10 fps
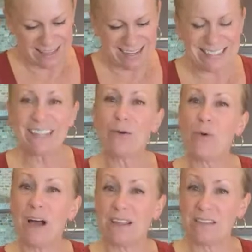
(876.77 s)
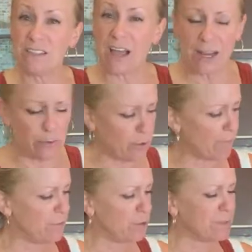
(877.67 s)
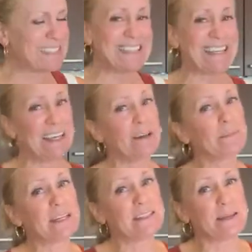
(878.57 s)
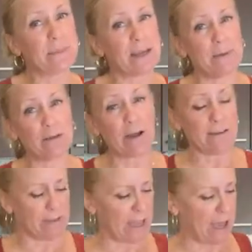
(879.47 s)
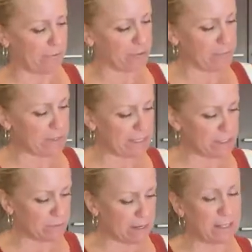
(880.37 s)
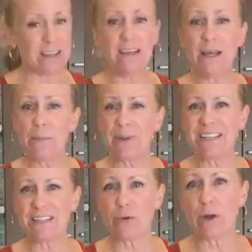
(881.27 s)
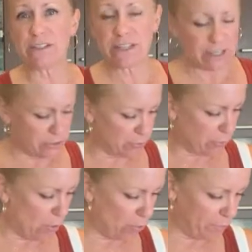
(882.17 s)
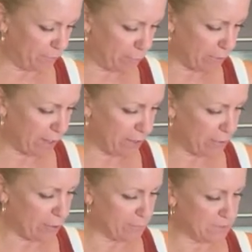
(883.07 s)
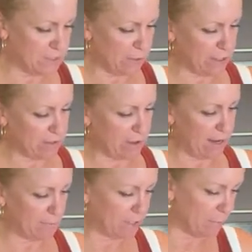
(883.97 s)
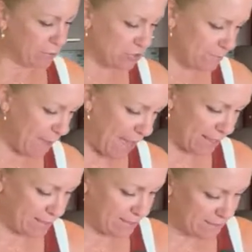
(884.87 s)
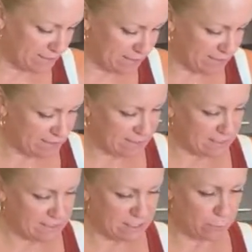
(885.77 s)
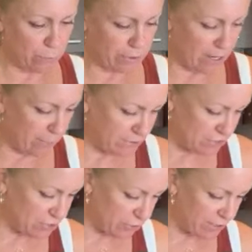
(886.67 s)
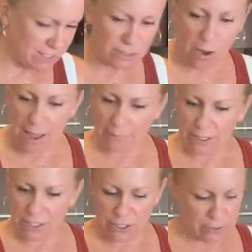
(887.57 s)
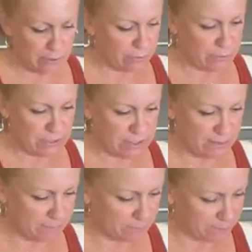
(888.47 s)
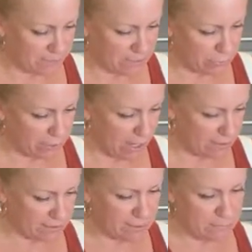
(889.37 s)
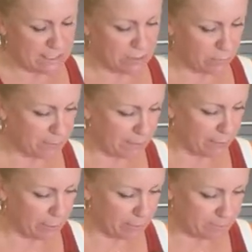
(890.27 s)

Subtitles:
don't know if you'll see him because he might be arriving after everything's ready, but I didn't want it to get too cold before I got home. So I thought I'm going to push it back since his workout was starting. So I'm going to use, some of these are bigger.